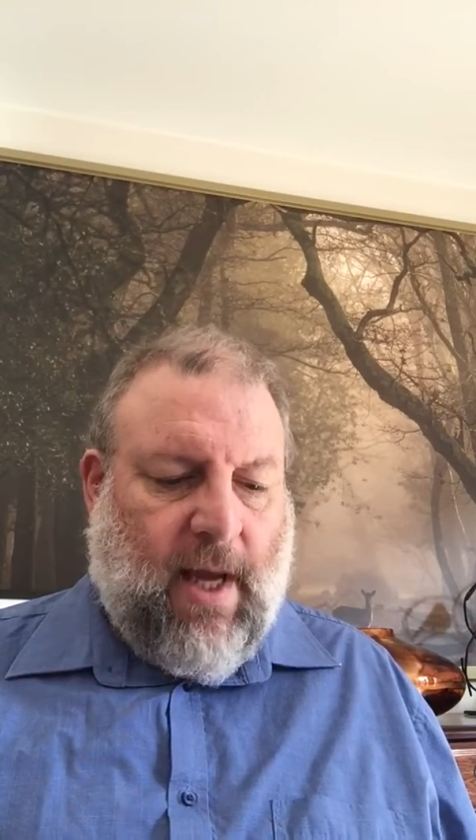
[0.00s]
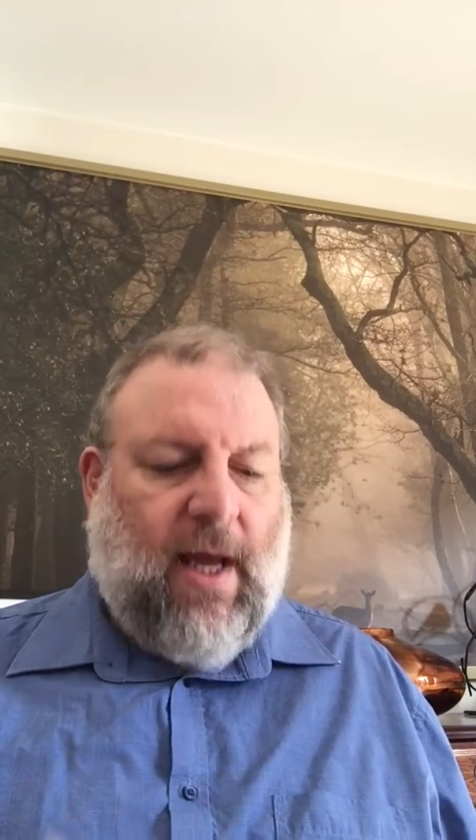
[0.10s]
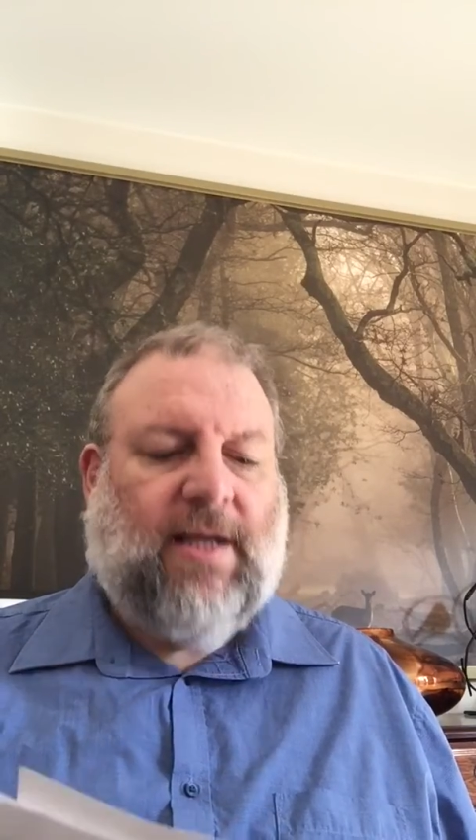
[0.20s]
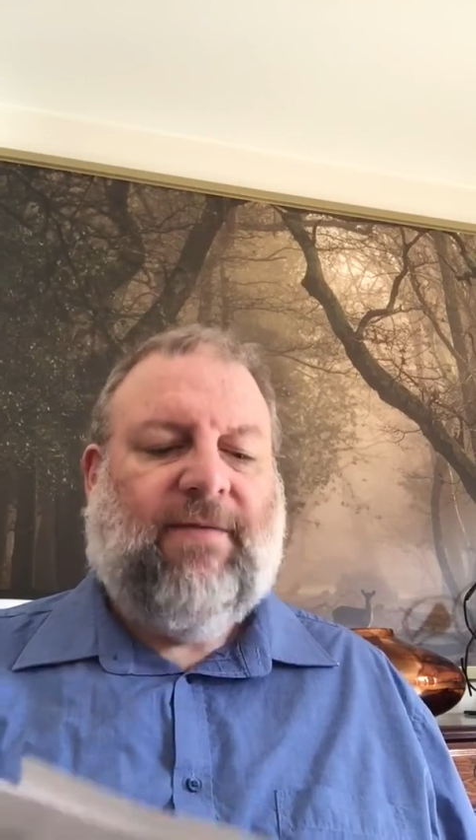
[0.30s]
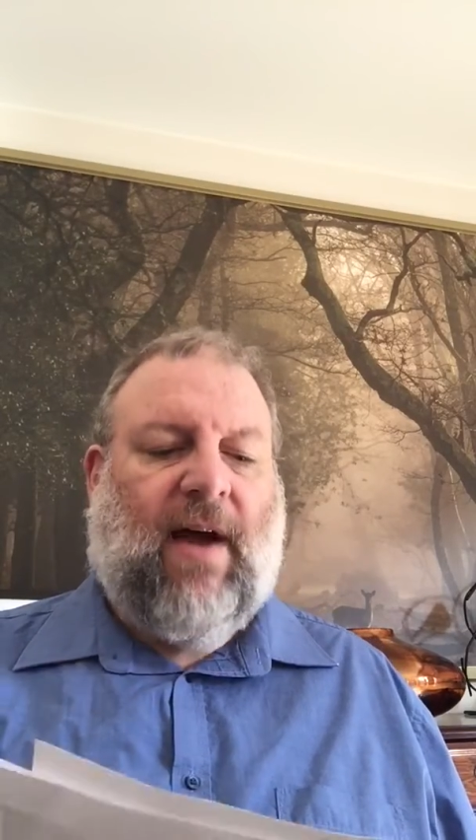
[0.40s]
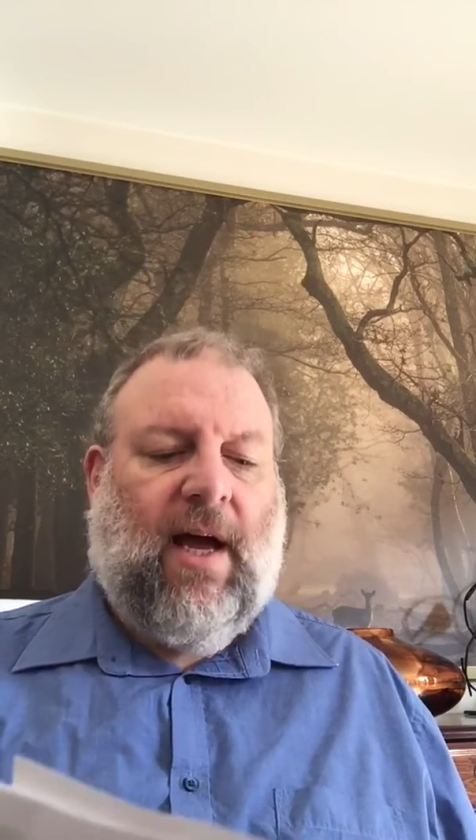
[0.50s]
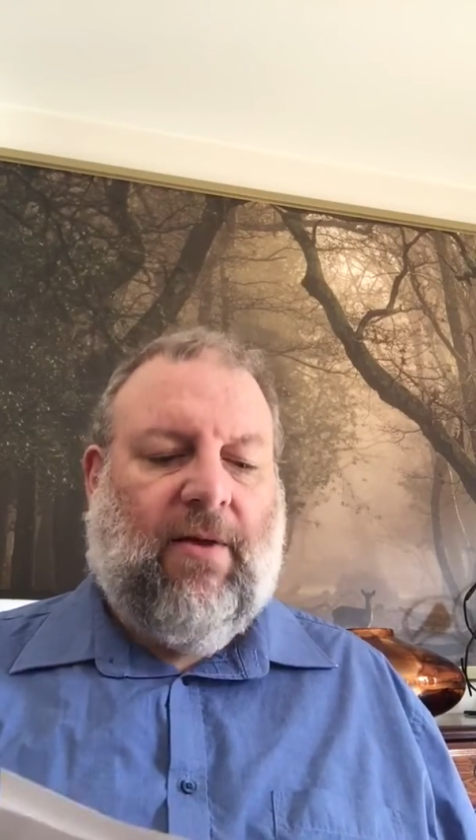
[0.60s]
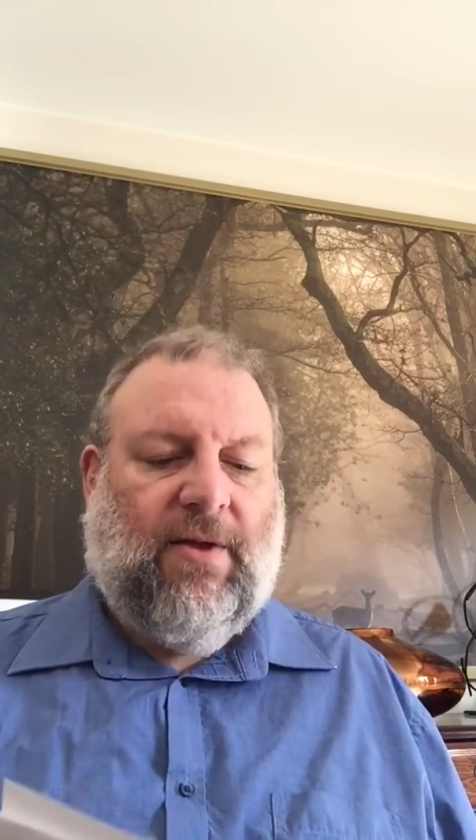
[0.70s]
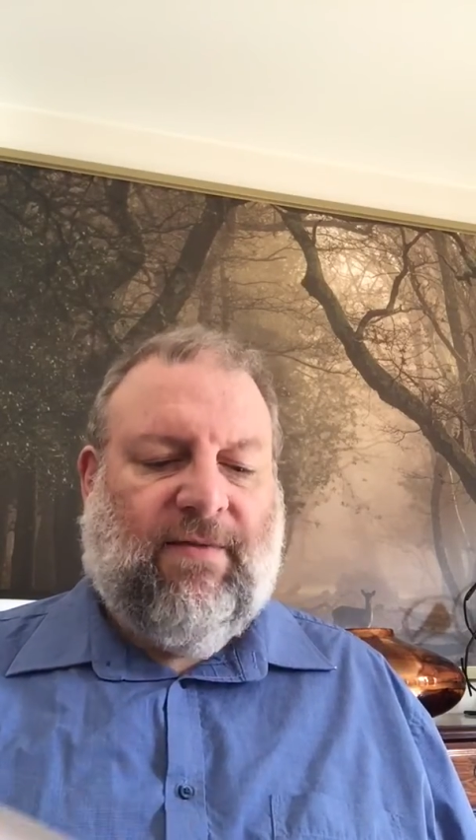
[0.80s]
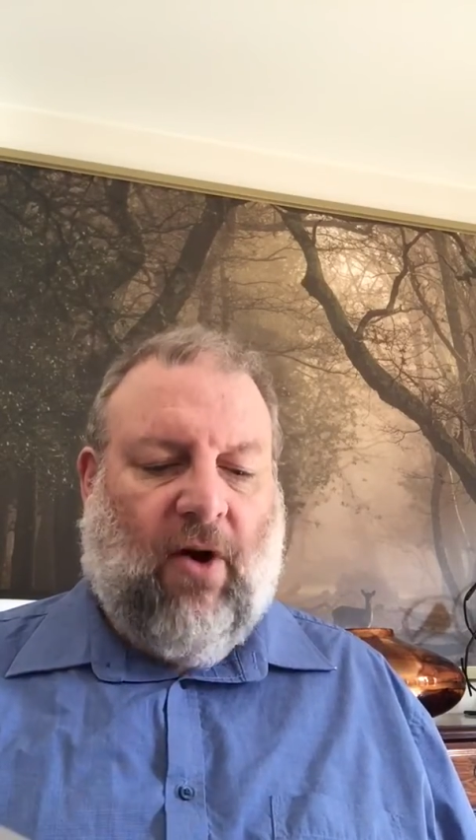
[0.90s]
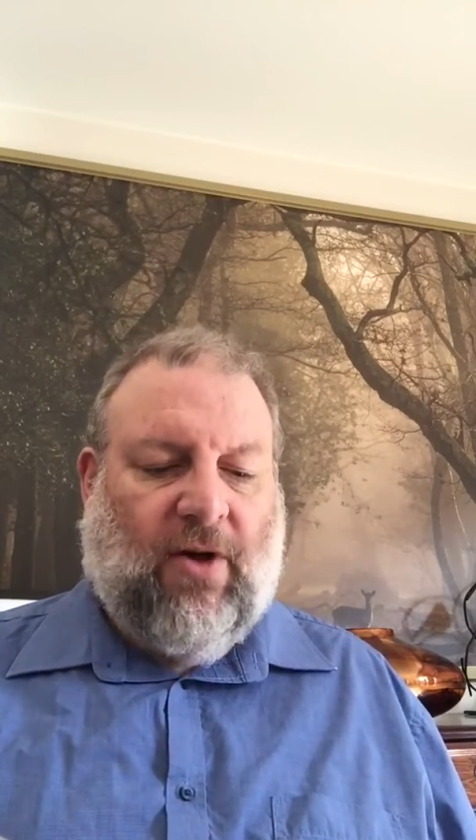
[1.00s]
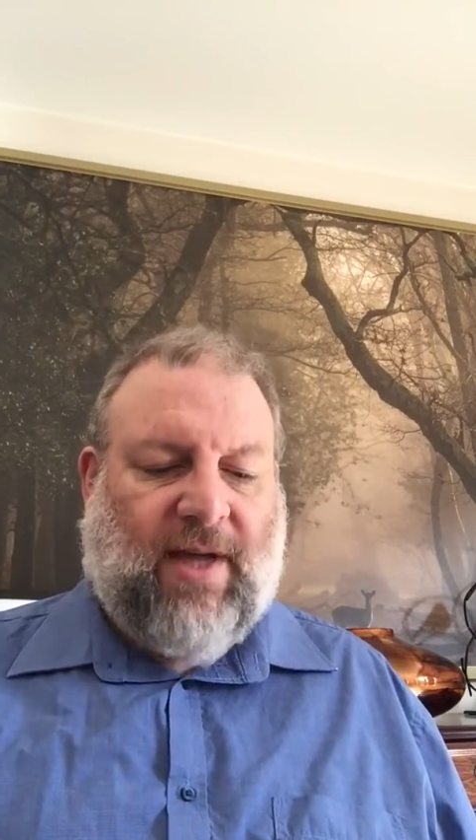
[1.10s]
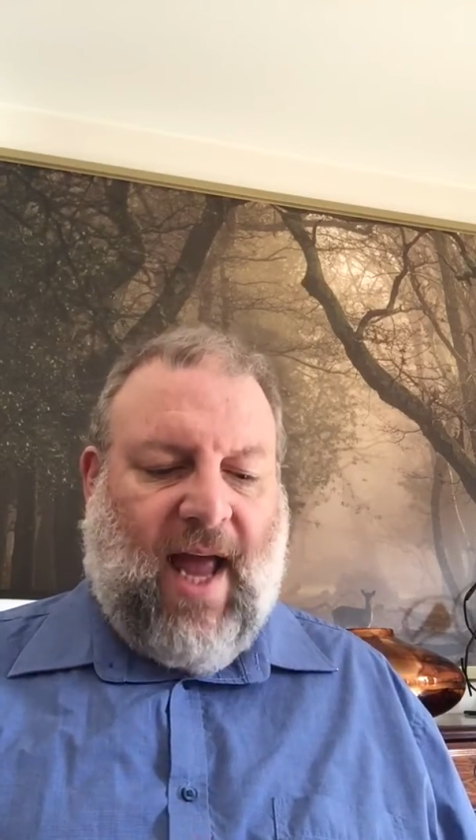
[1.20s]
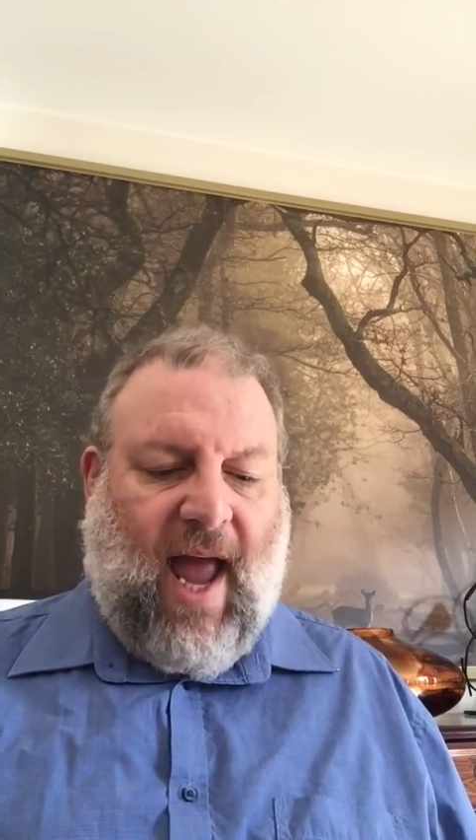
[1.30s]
His father's voice